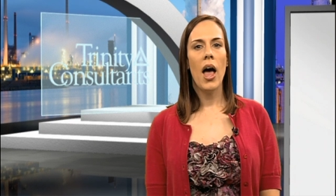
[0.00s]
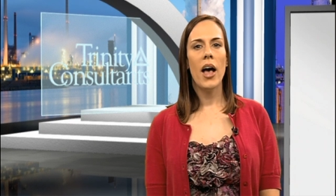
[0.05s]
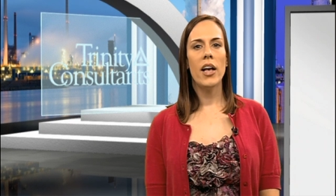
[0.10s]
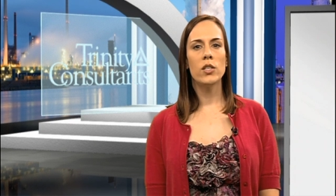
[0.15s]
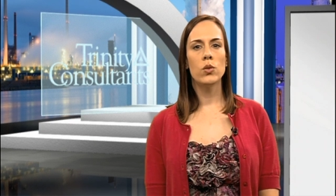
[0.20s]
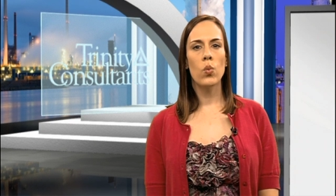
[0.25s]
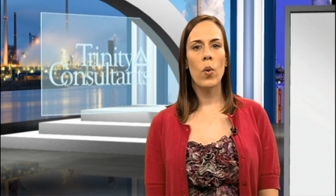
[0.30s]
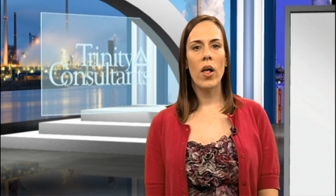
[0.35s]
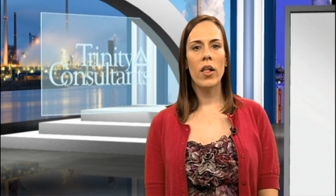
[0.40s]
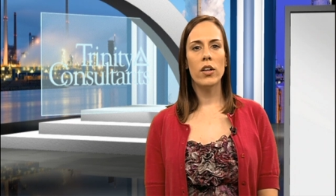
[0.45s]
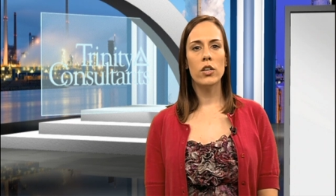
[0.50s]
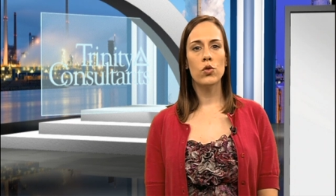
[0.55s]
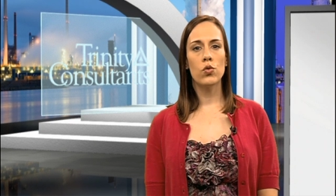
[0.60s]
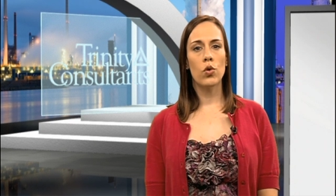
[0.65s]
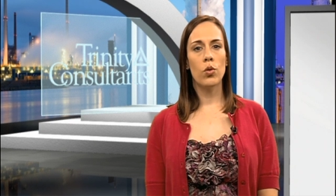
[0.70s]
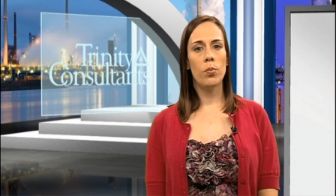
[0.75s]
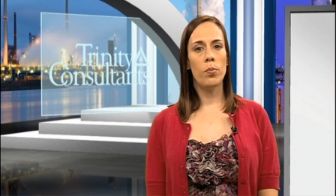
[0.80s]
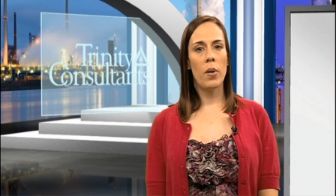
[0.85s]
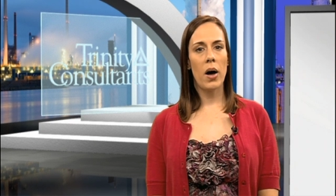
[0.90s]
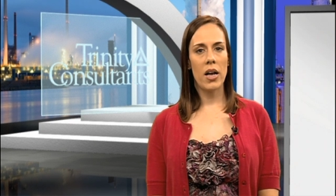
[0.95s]
as well as
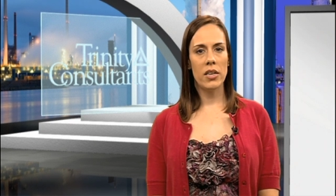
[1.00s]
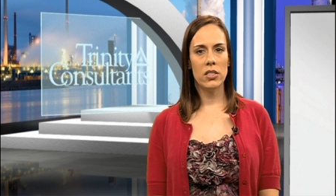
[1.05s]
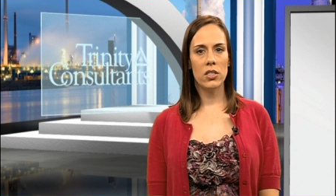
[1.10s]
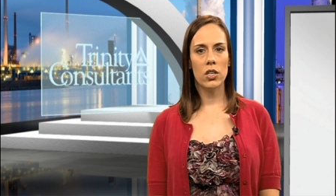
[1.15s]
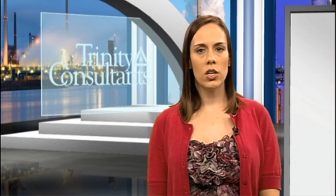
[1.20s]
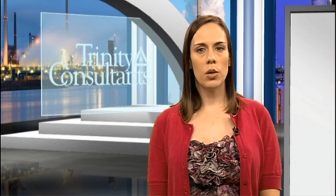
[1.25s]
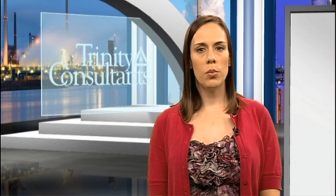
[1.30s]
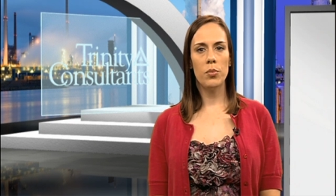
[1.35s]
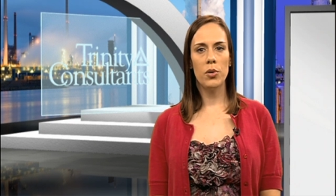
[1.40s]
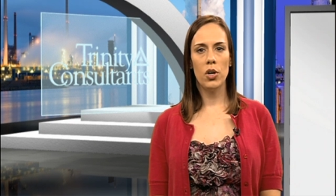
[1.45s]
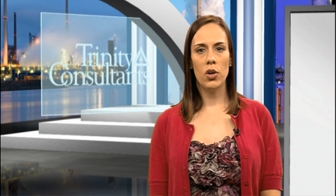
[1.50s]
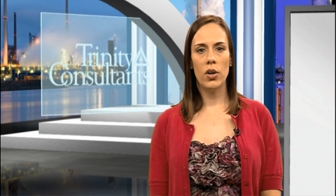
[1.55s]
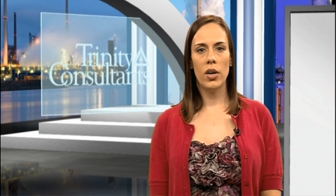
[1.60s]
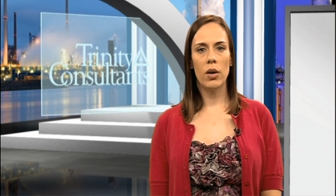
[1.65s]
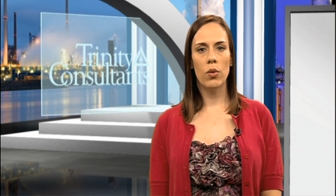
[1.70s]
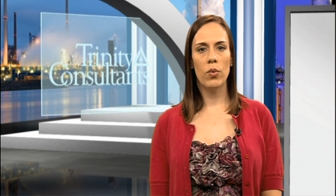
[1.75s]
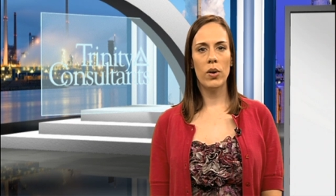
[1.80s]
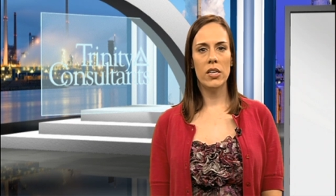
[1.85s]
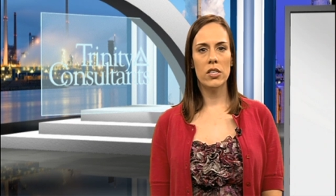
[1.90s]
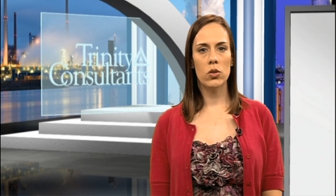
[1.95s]
robust
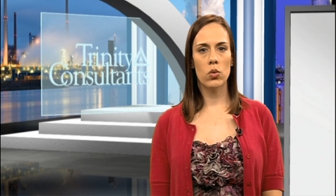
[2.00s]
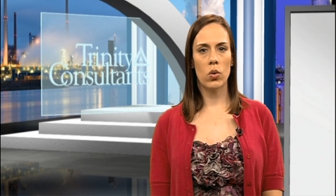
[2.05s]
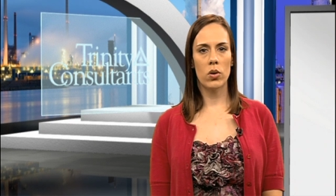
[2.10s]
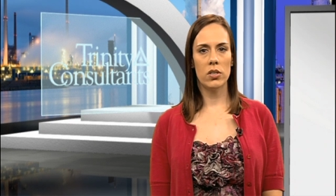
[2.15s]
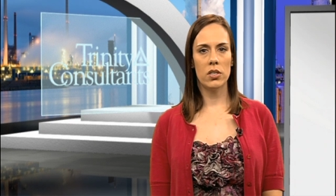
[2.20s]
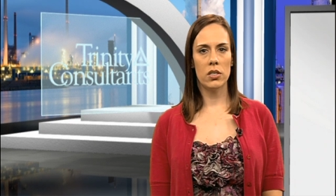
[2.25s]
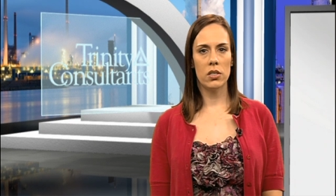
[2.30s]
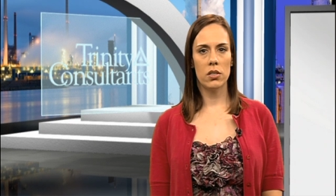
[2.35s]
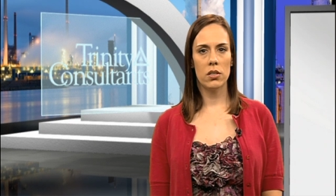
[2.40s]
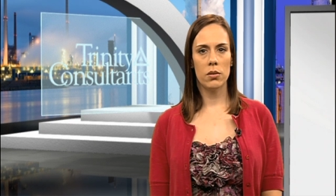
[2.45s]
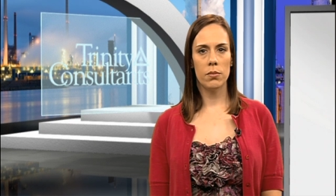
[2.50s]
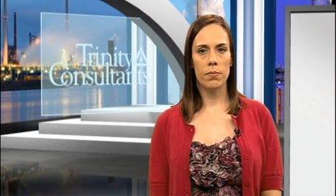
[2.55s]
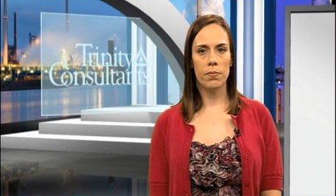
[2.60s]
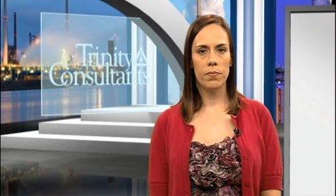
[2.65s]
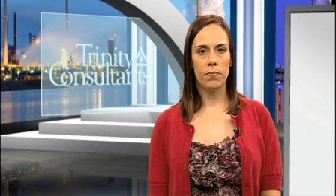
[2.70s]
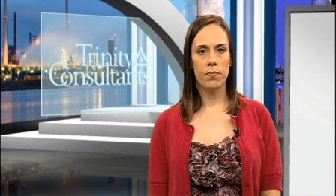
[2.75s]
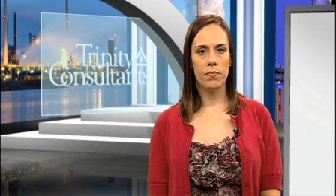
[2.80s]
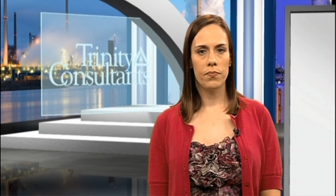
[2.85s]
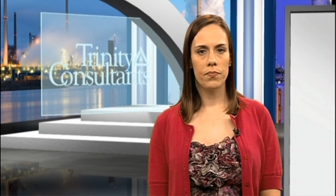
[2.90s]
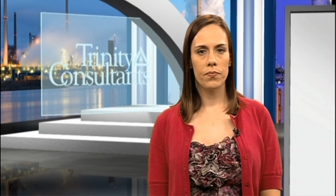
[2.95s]
computing resources.
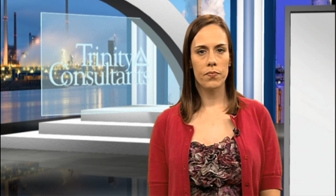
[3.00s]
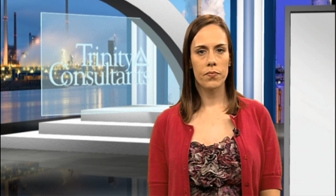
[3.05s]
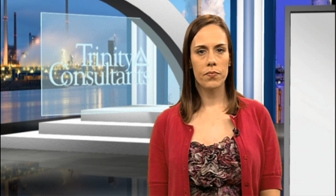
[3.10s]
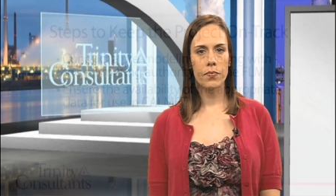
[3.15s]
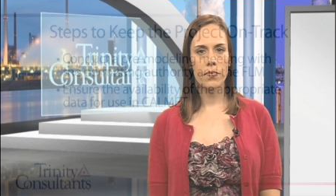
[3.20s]
Third,